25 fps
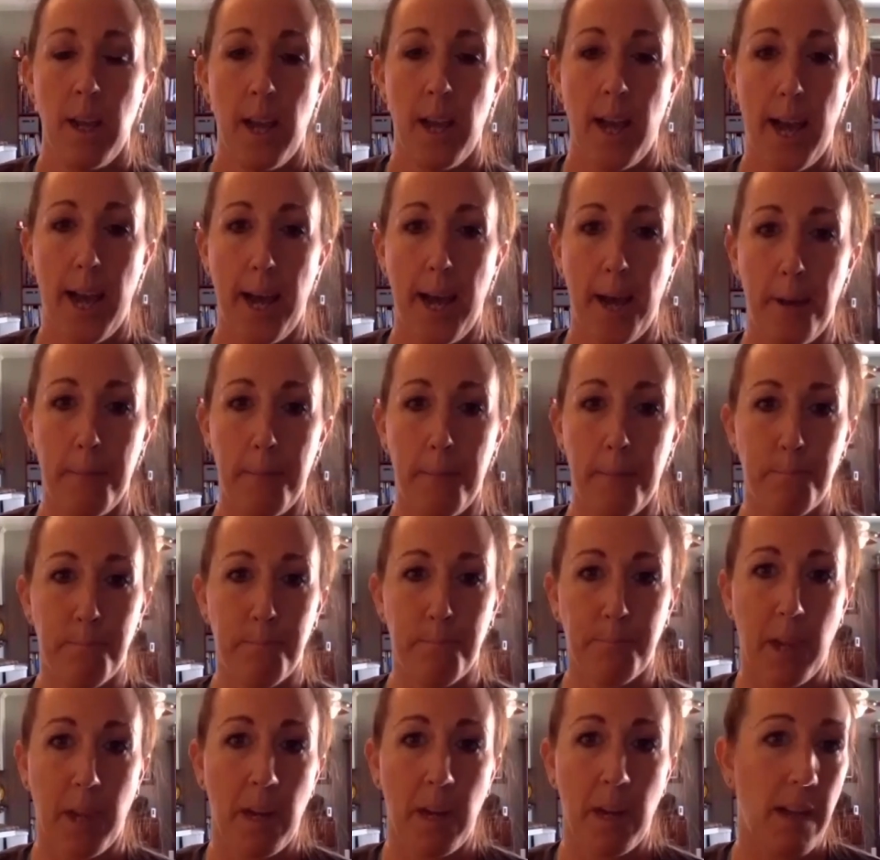And
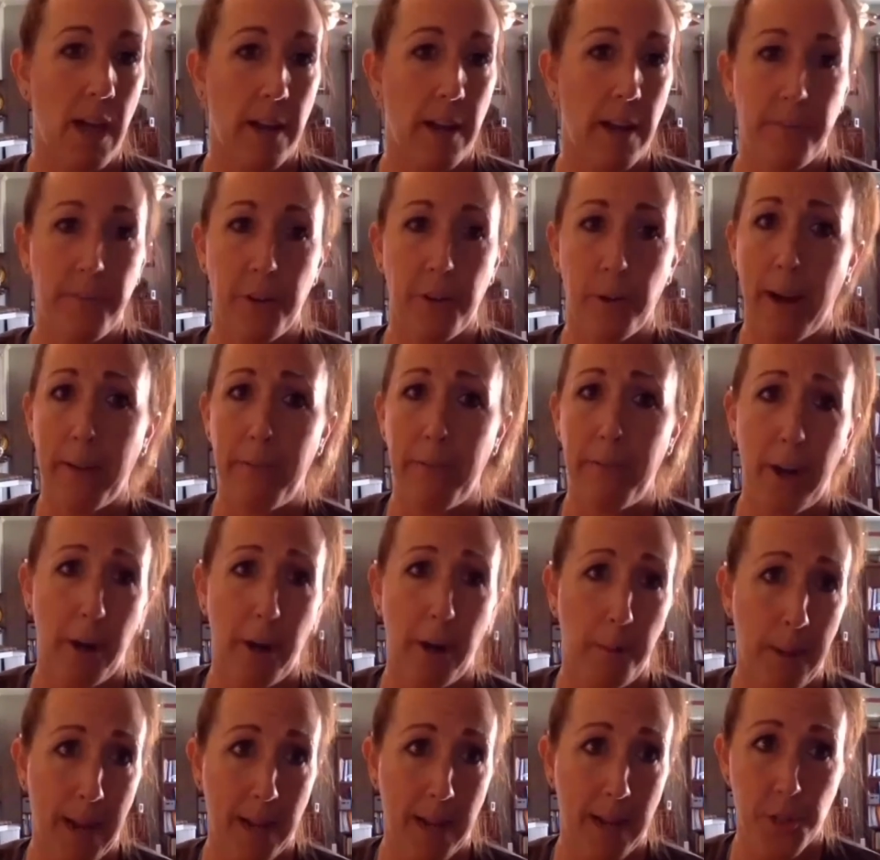a lot of you have
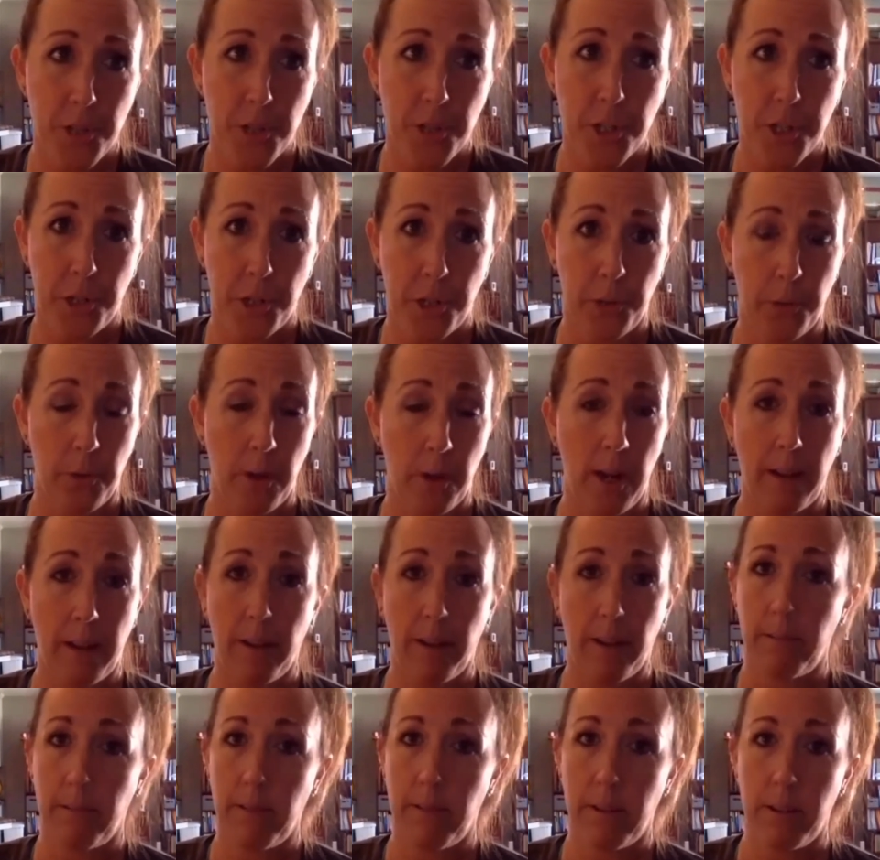TheraBands too. I
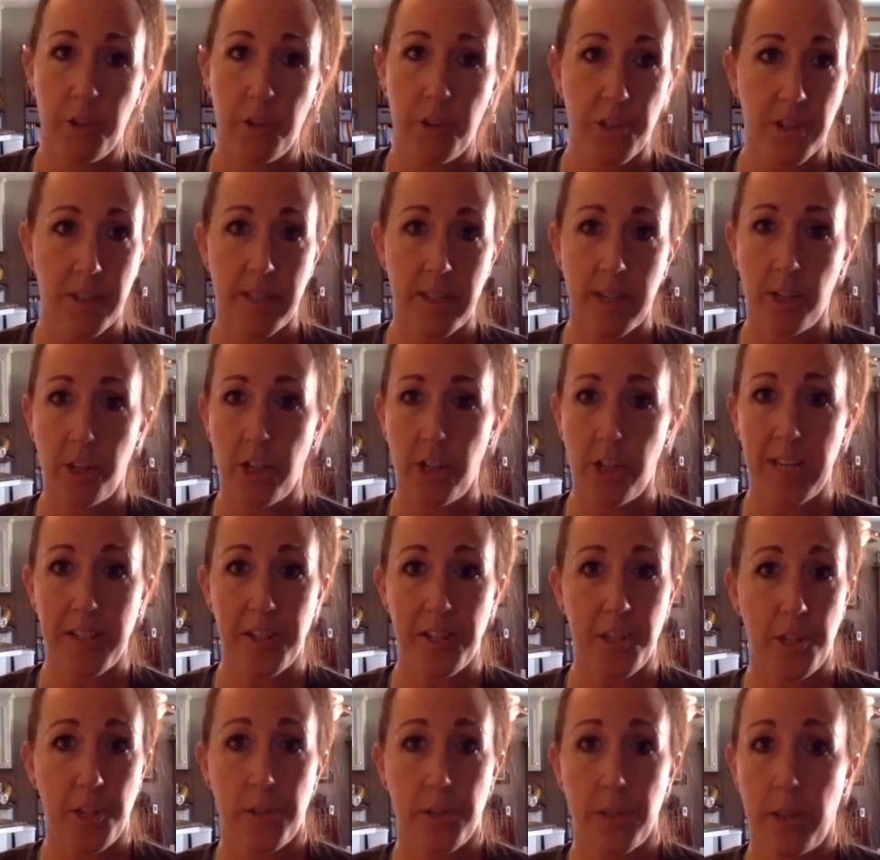just
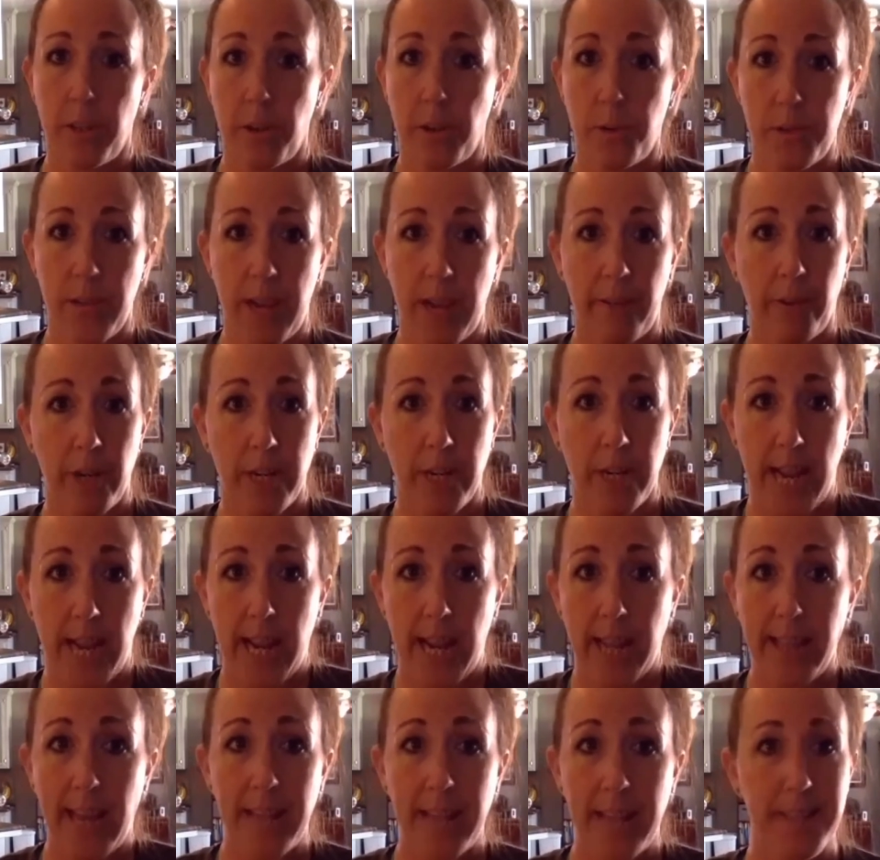suggest using those every
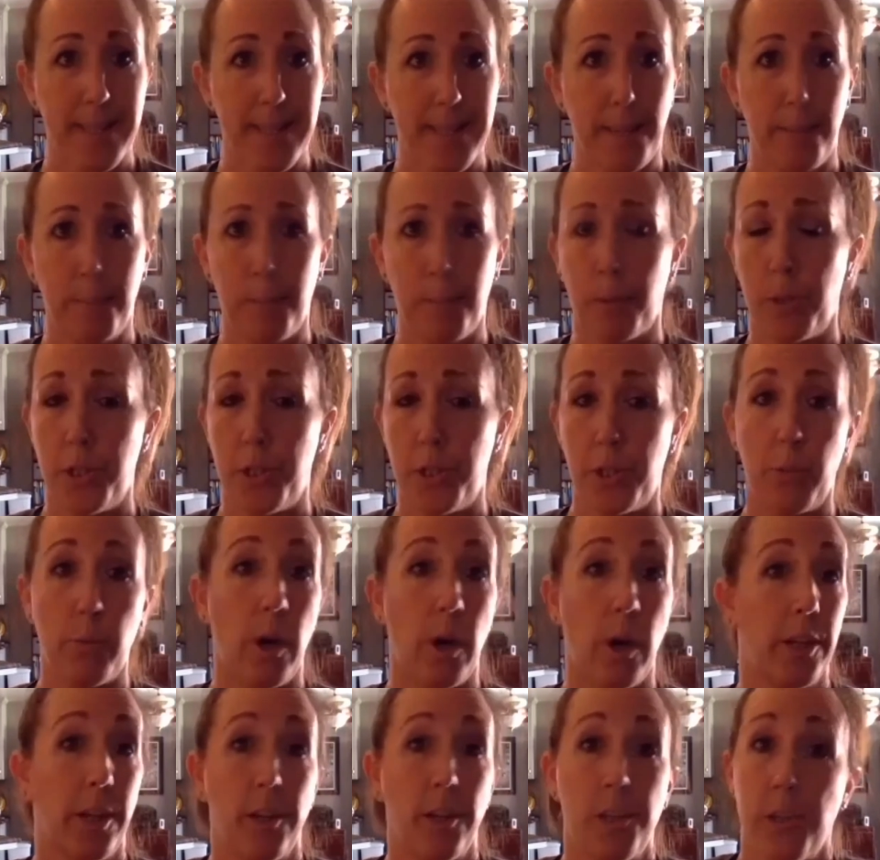day. That's simple to do
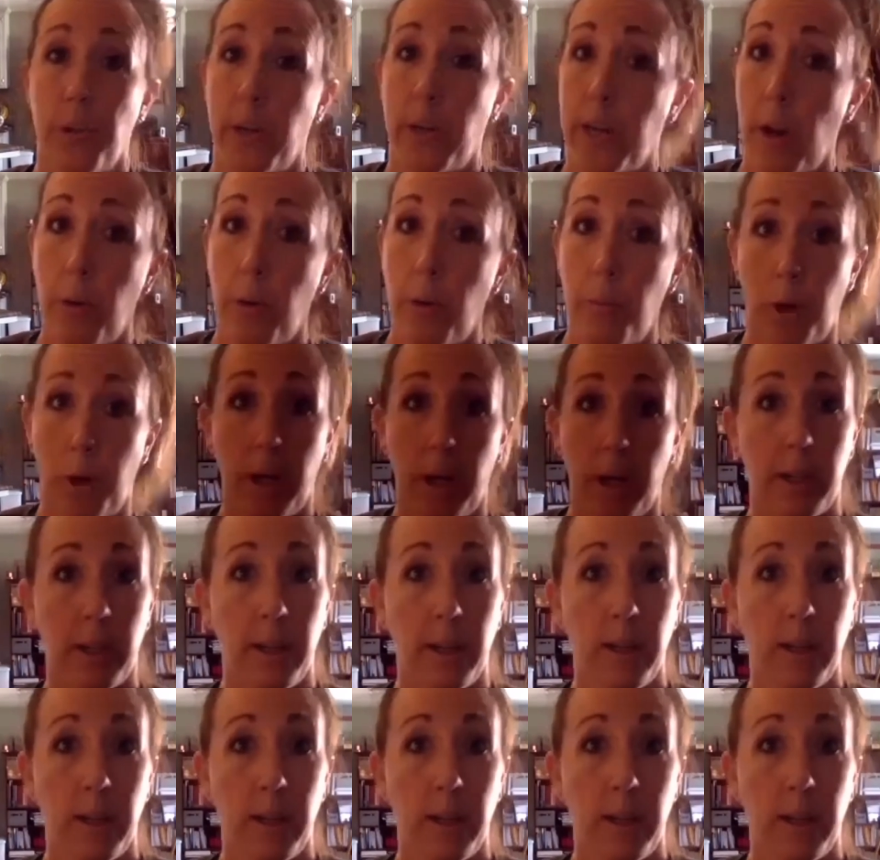while you're doing homework.